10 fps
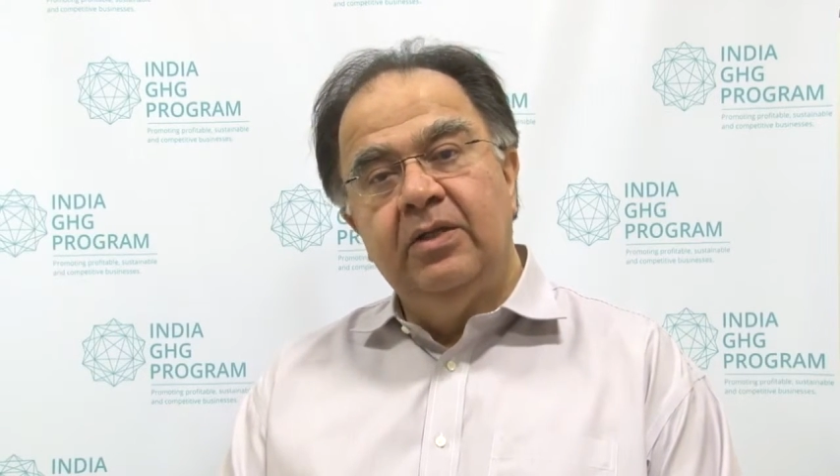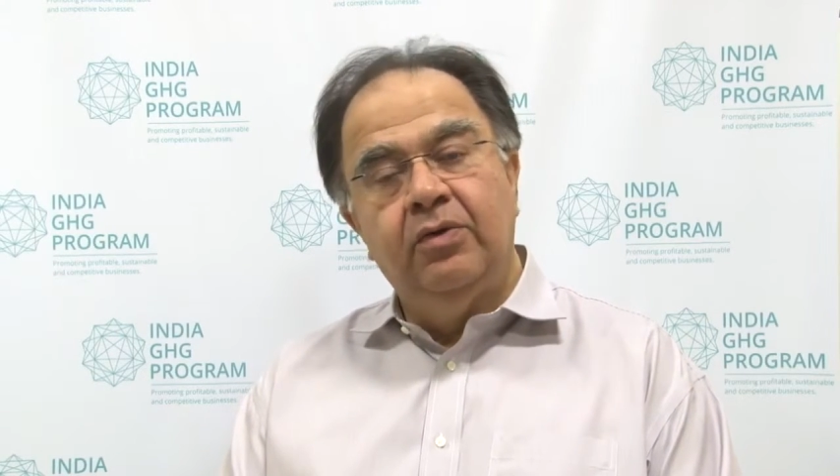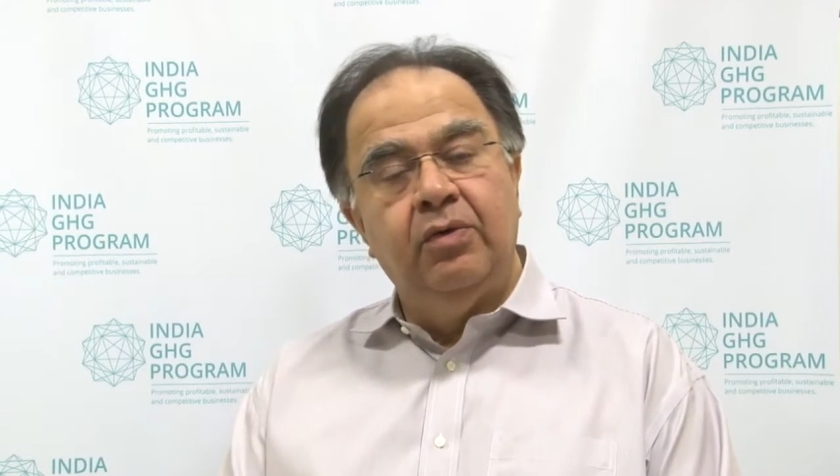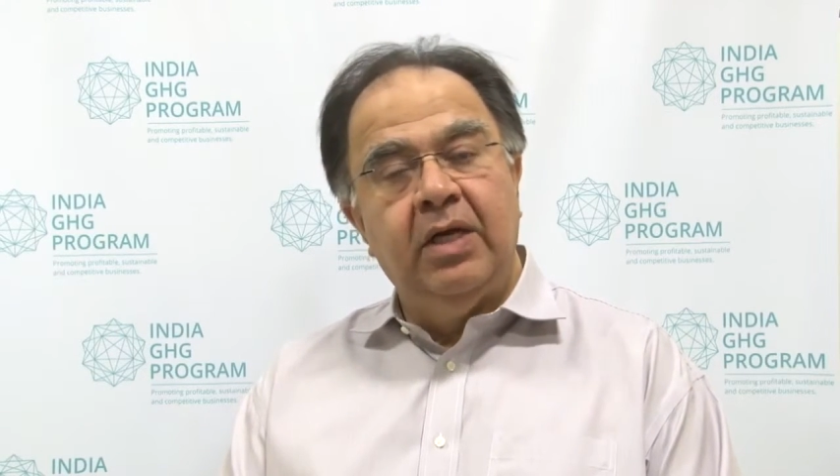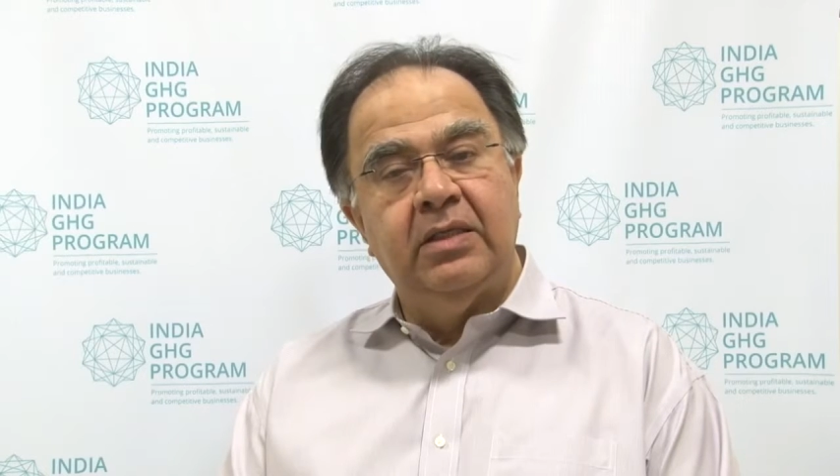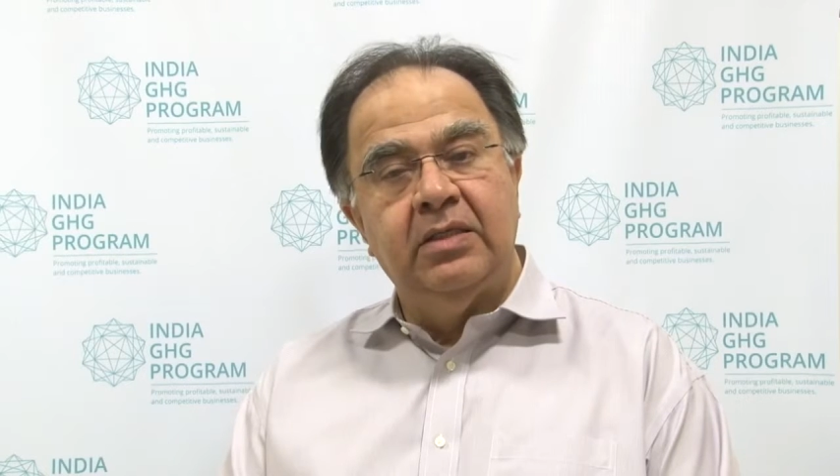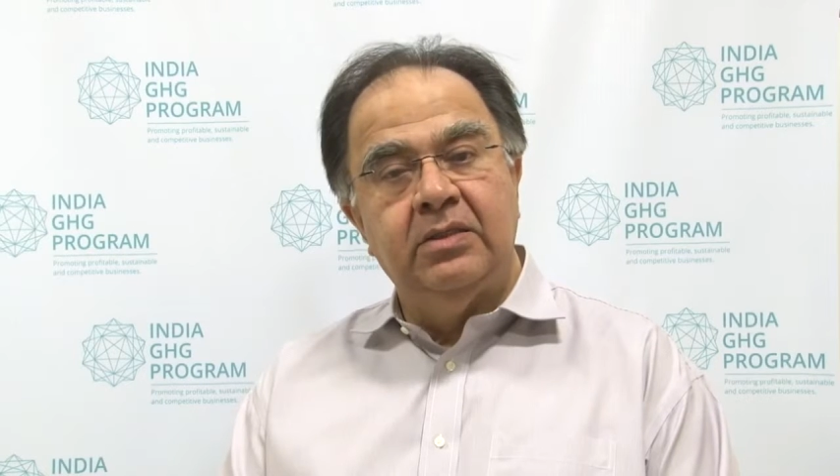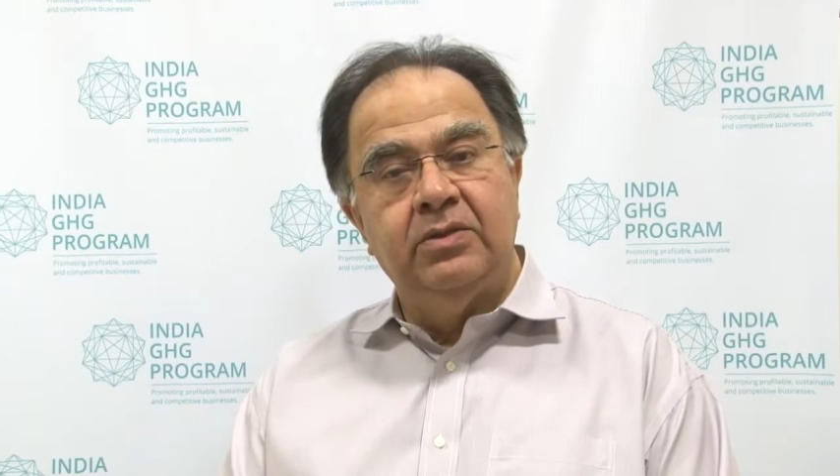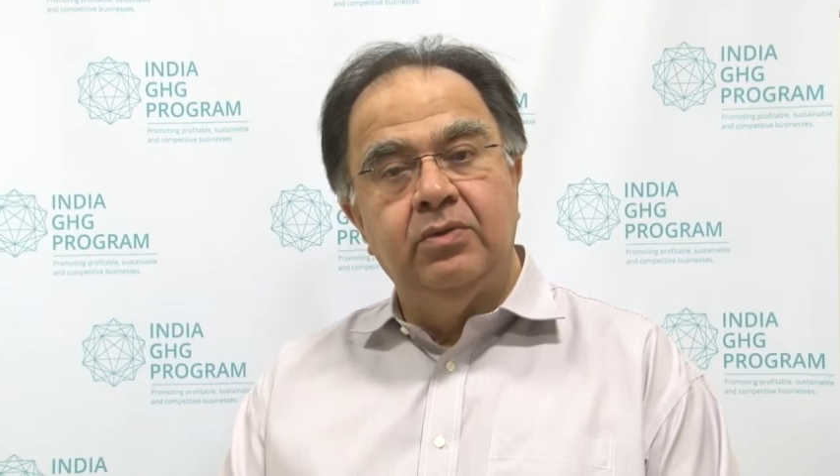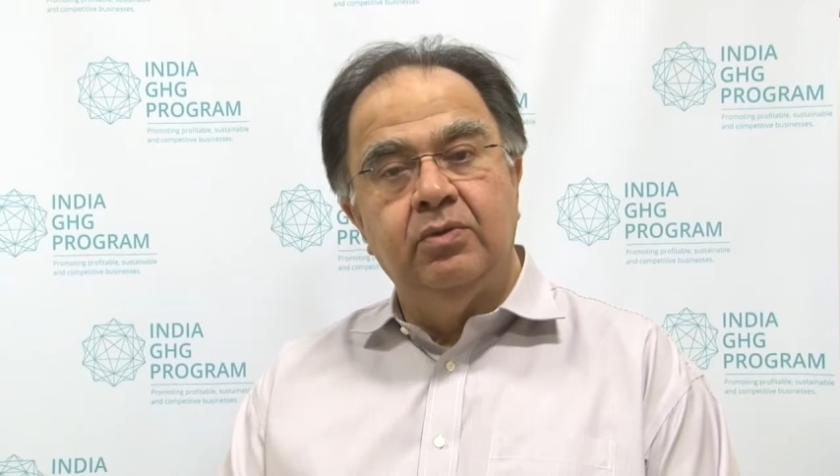their own
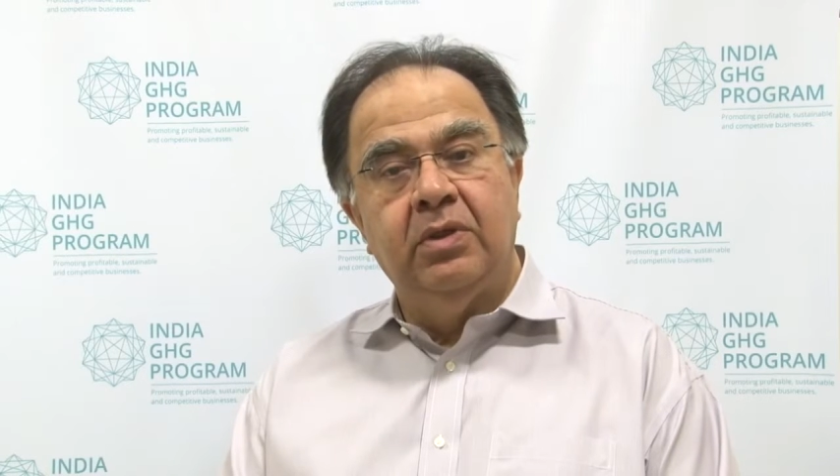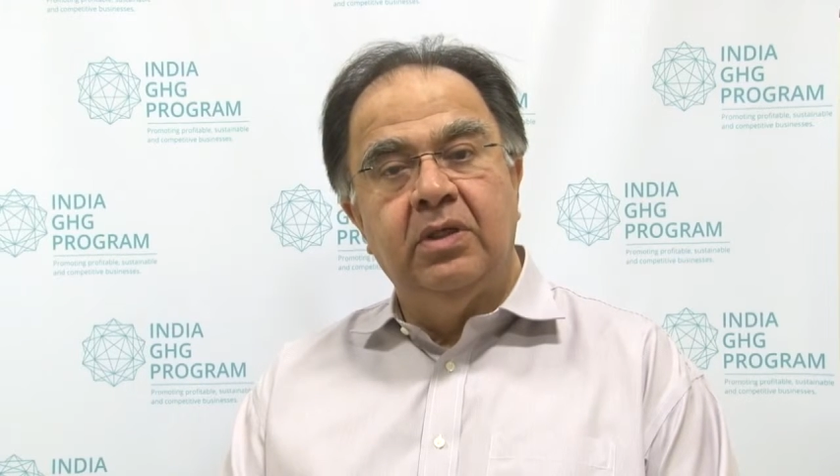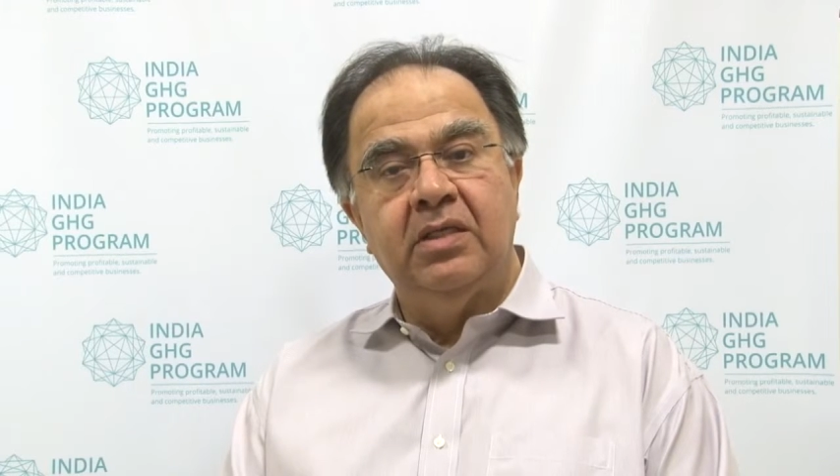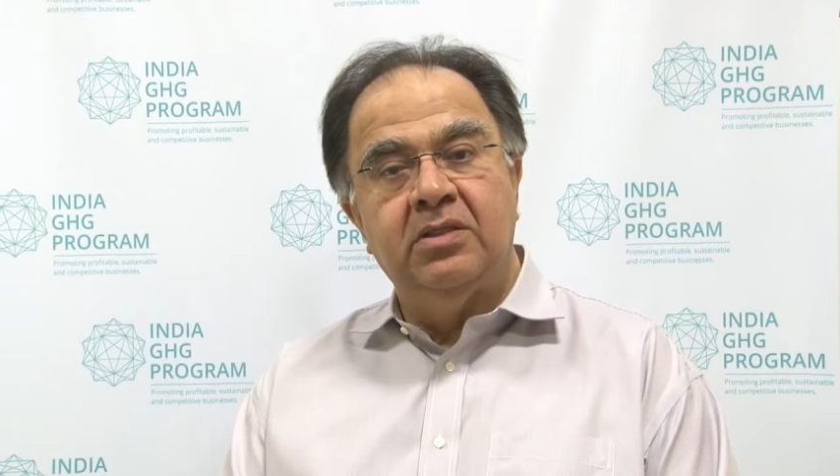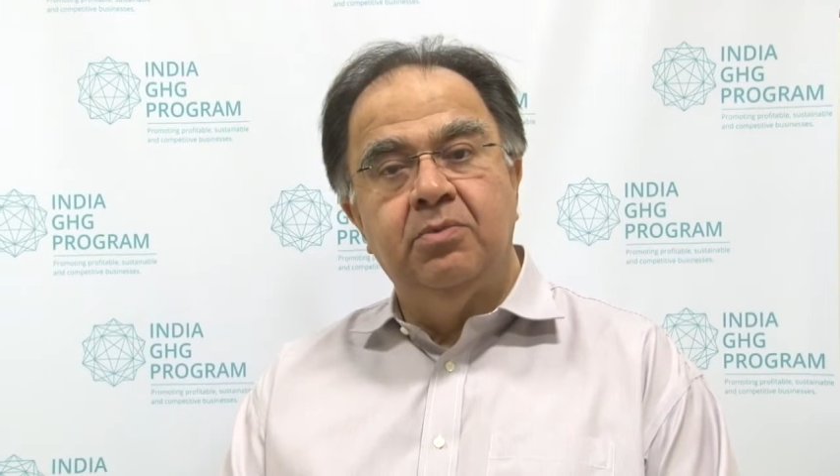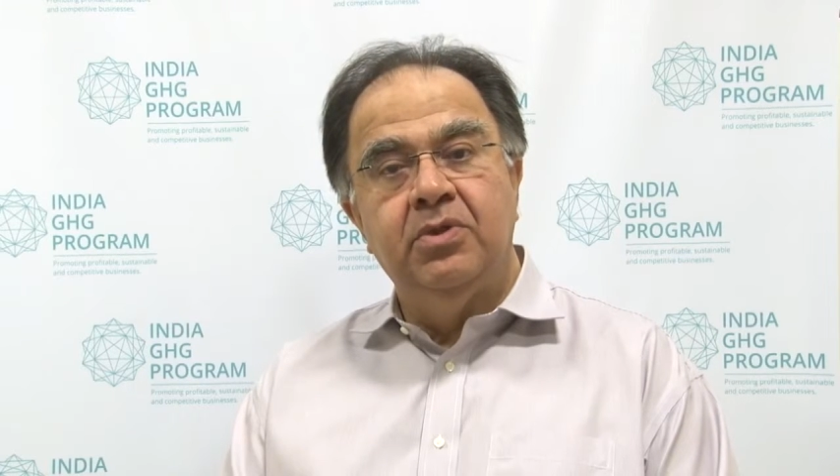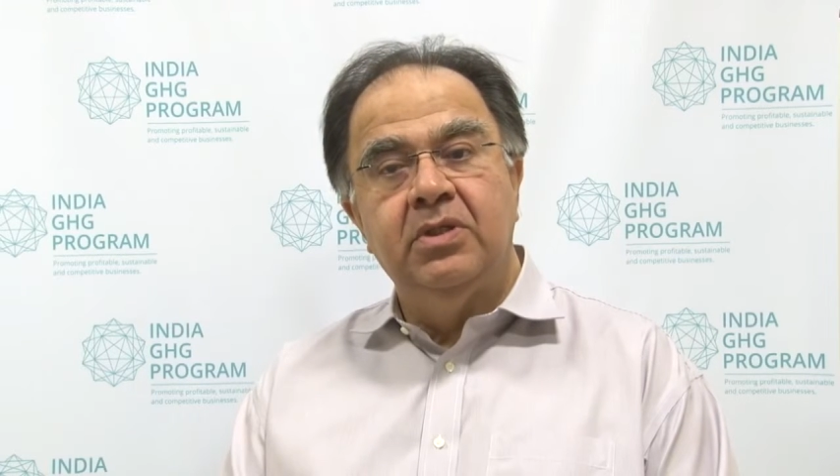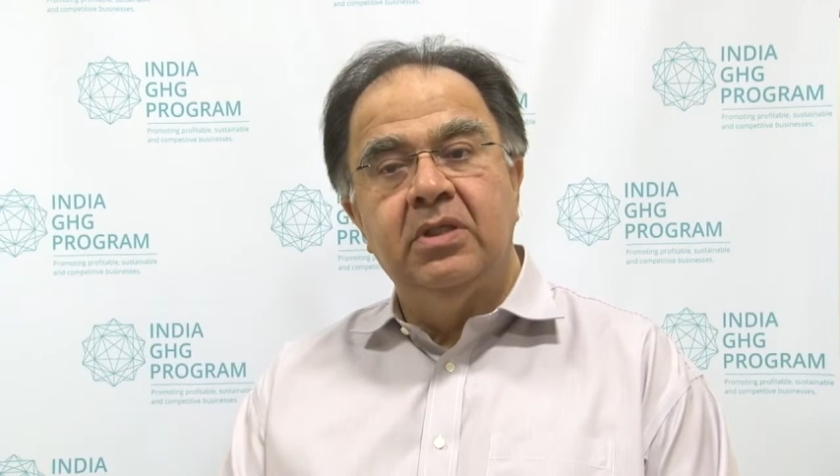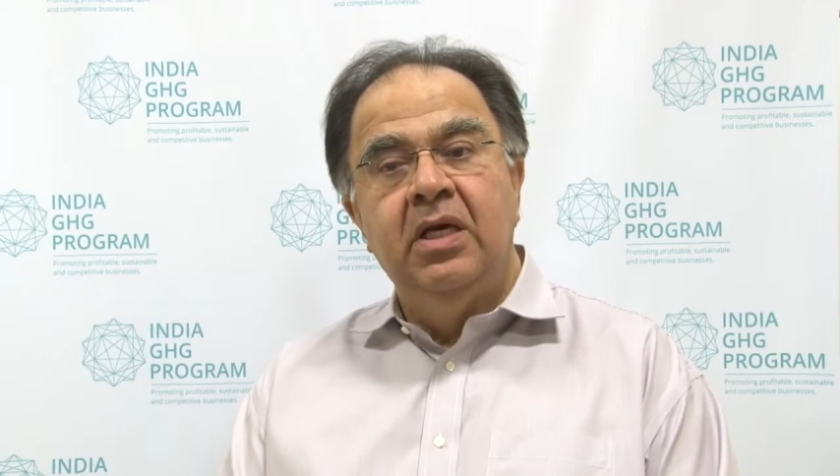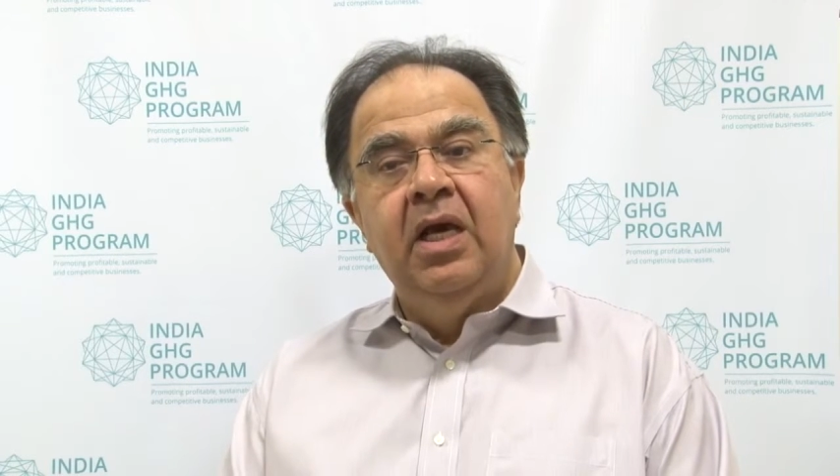access to
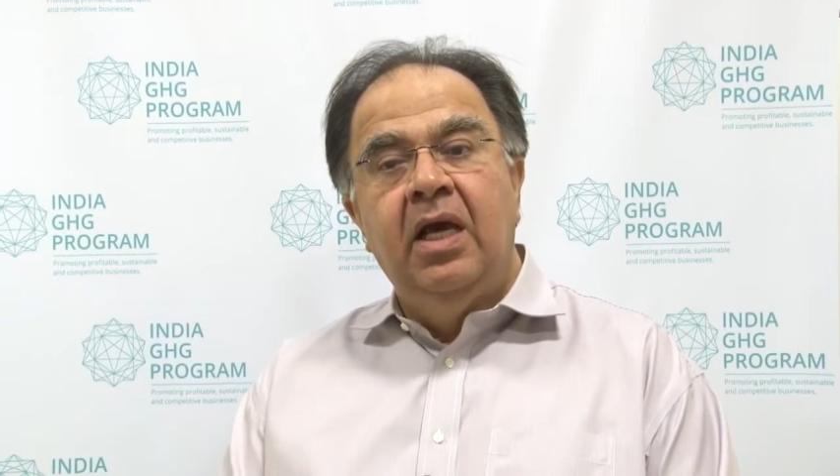customers.